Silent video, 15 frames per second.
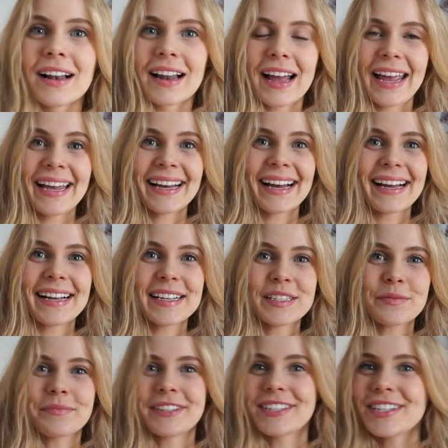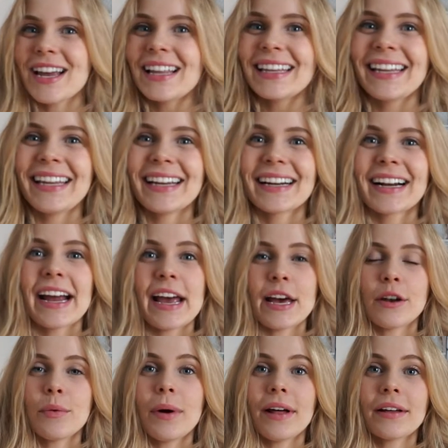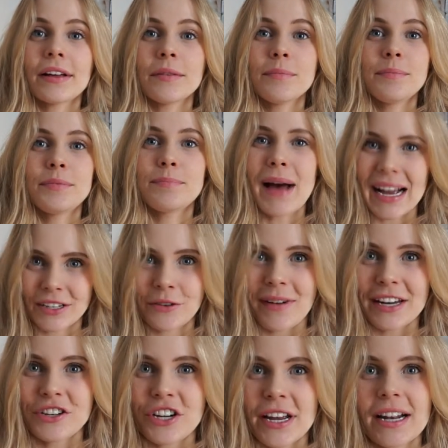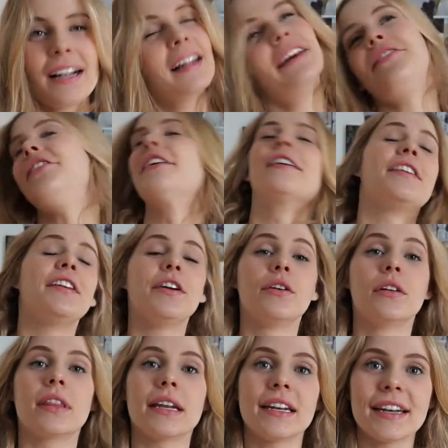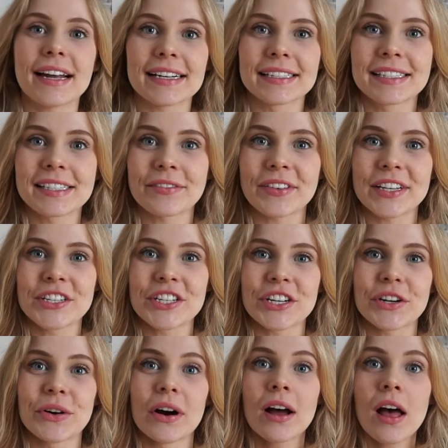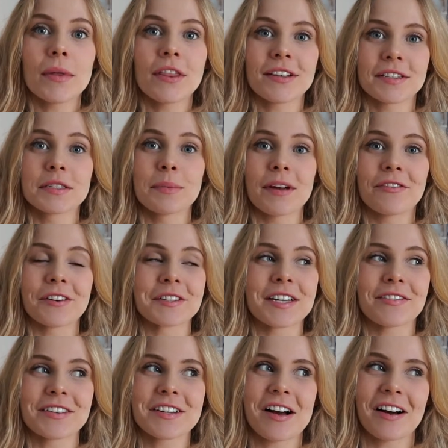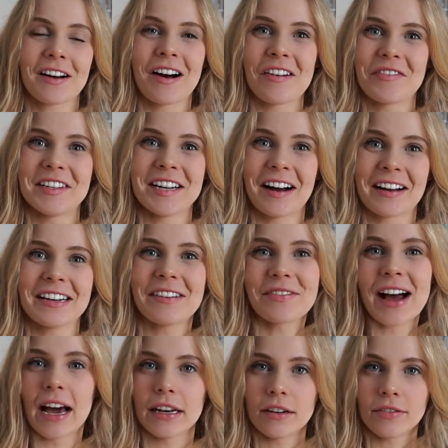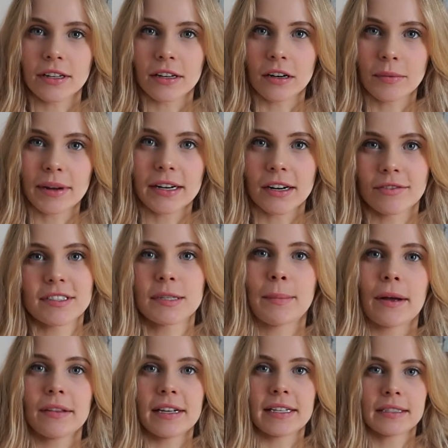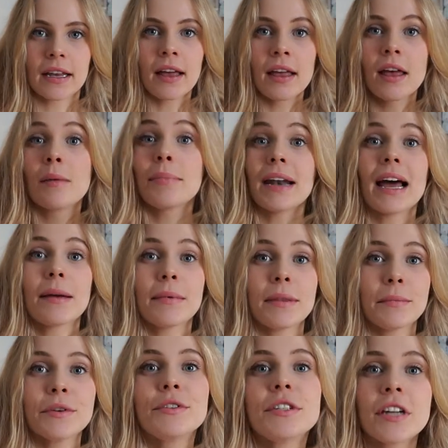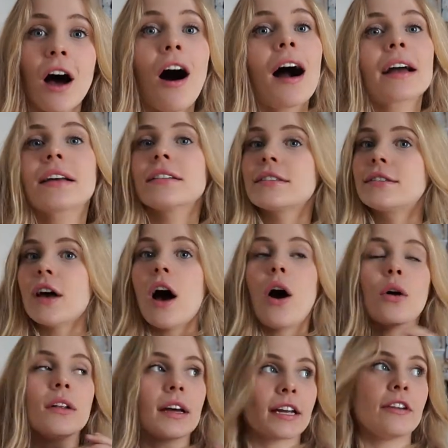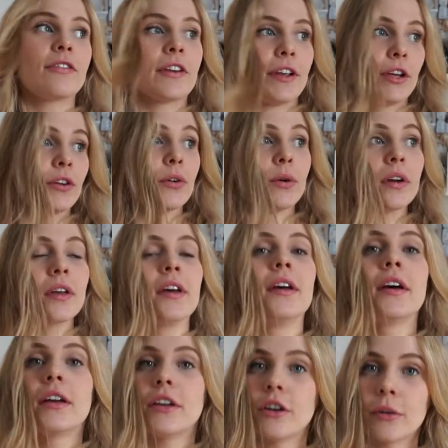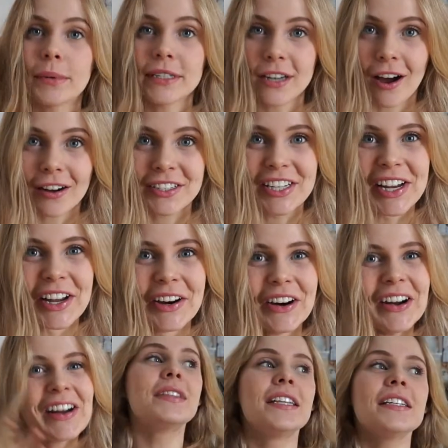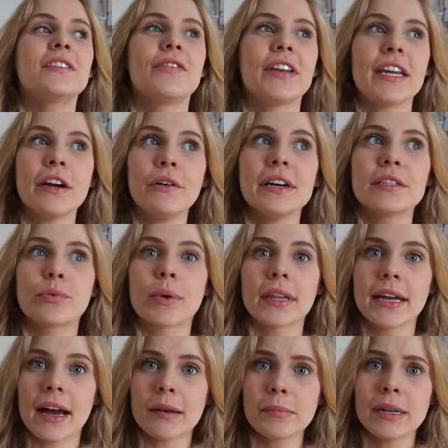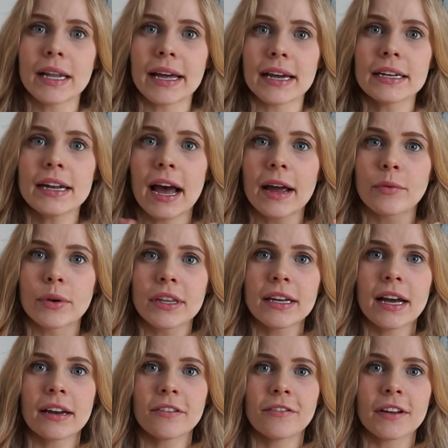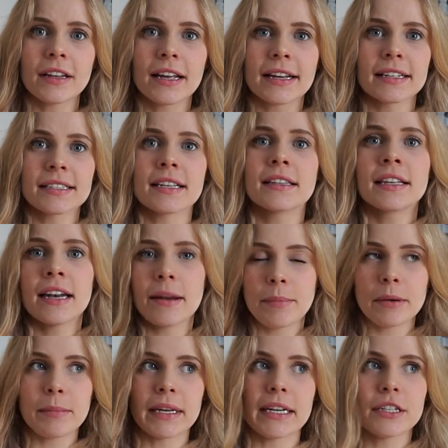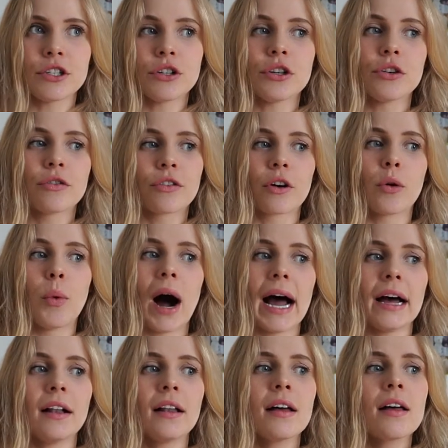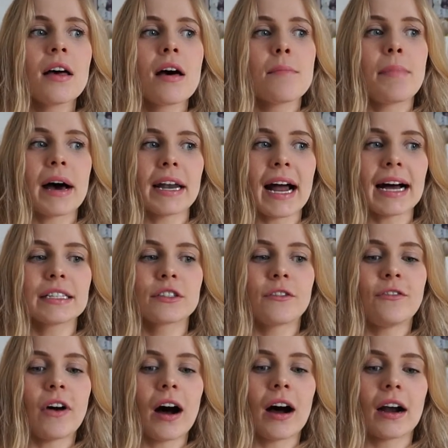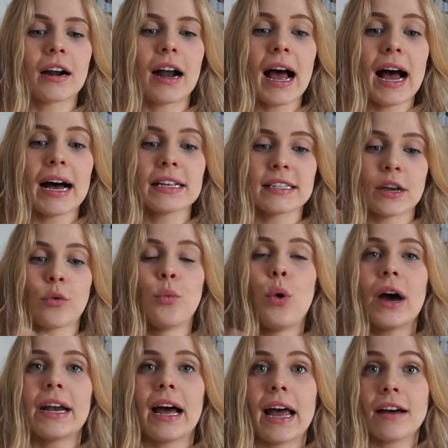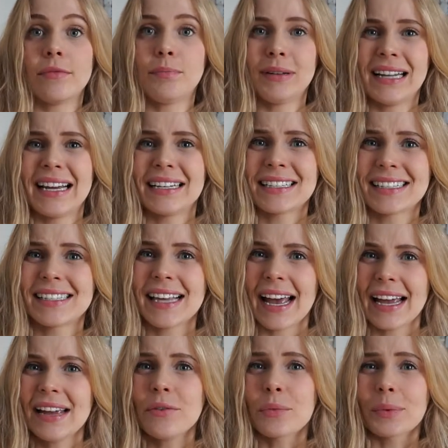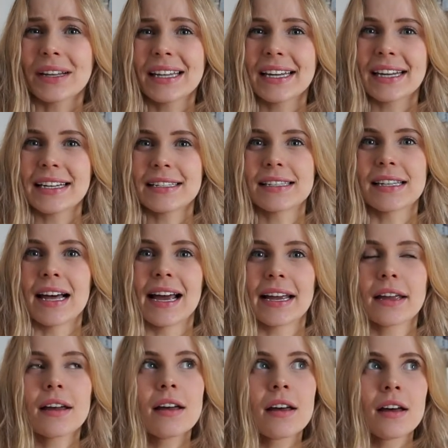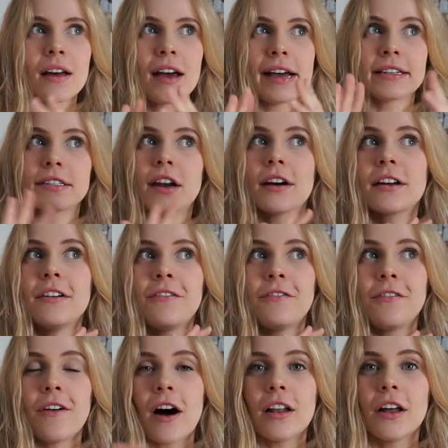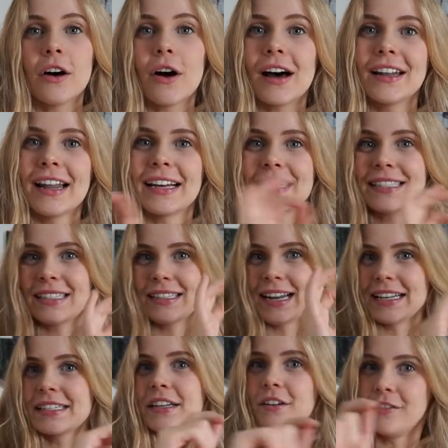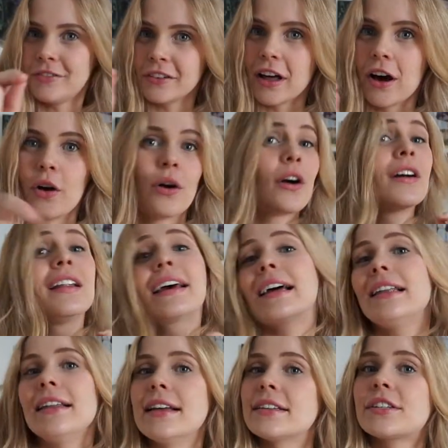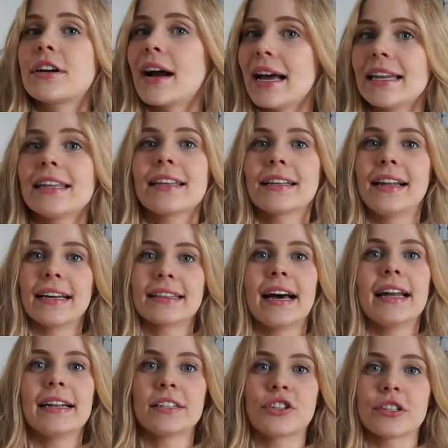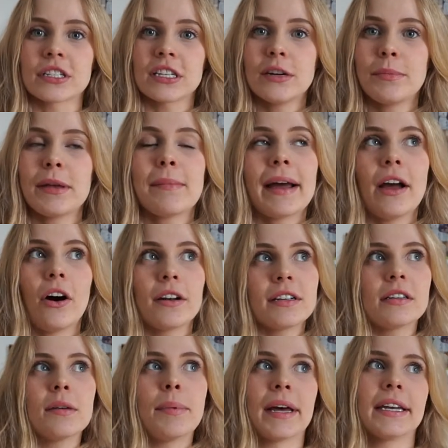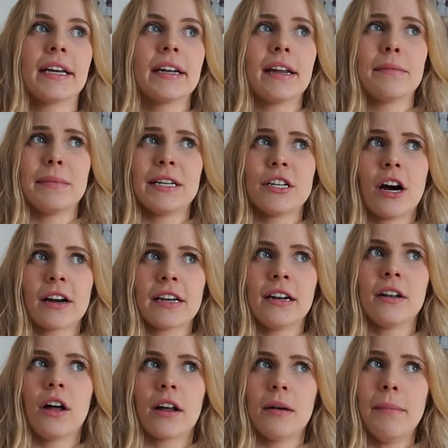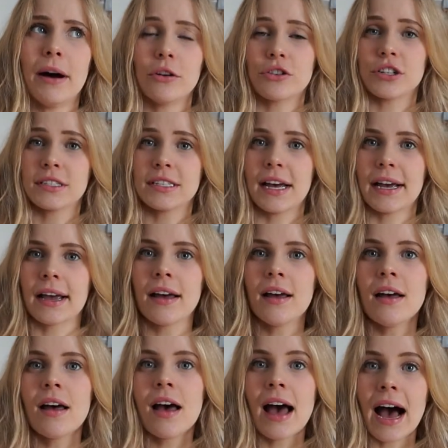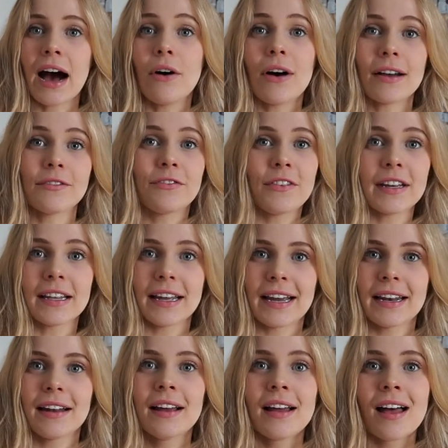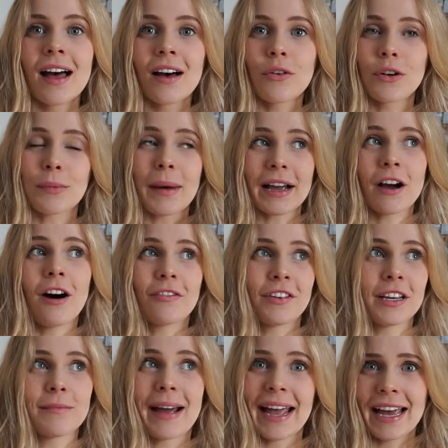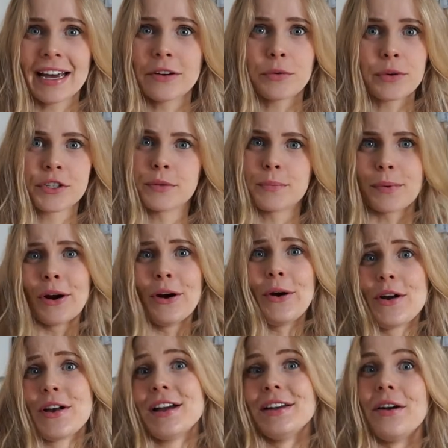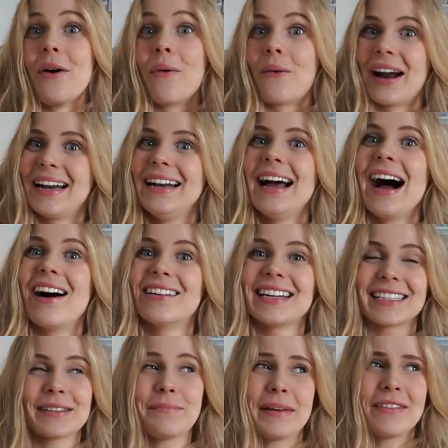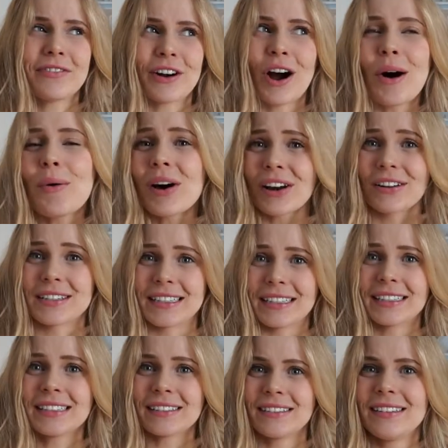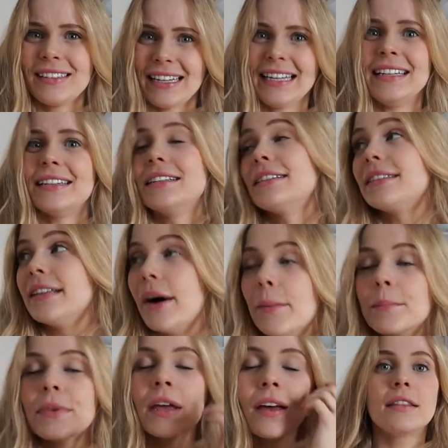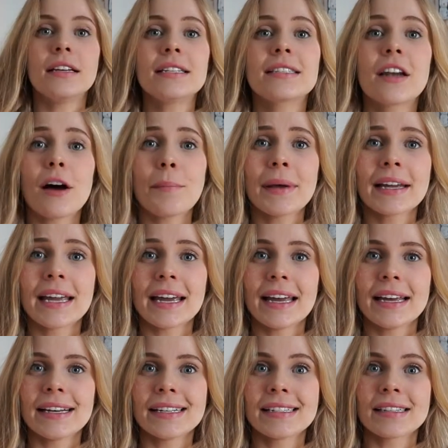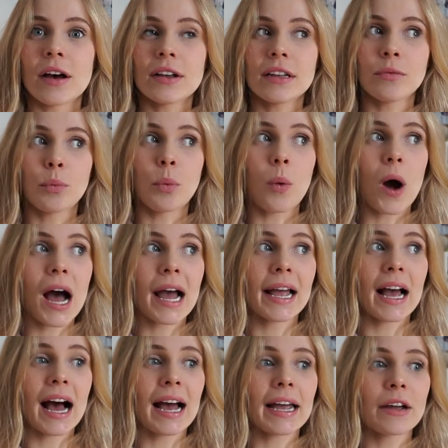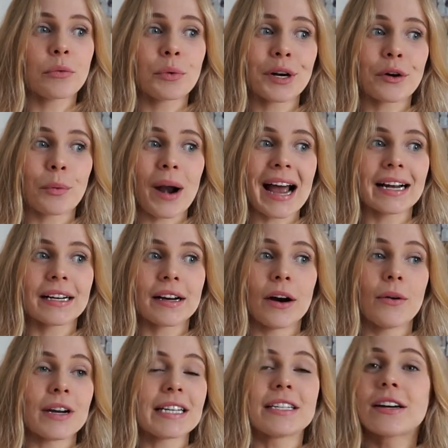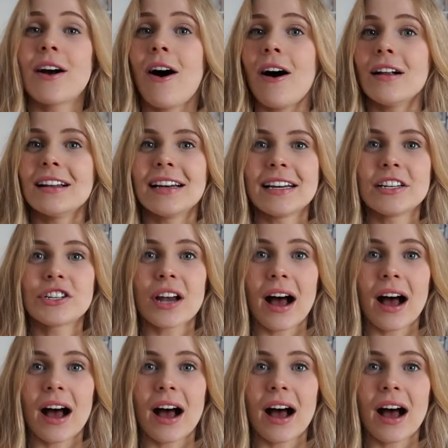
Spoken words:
Hey guys, Michelle here, and welcome back to my channel. If you're new, then nice to meet you. This is my first ever coffee talk, and I'm kind of a little bit nervous about this. But I'm in the mood to talk, so lucky for you, you'll be talked to. This video is really unplanned. I really kind of feel like it's something I've been meaning to do for a while, but as far as like what I have planned to say, really is like, it's not gonna follow a nice little flow or like a list or anything like that. It's just gonna be my honest opinion and me talking a lot about just like how I'm feeling with my coffee in my hand, which is, you know, right now it takes a bit for hot water to heat. So this topic is why I regret going to college.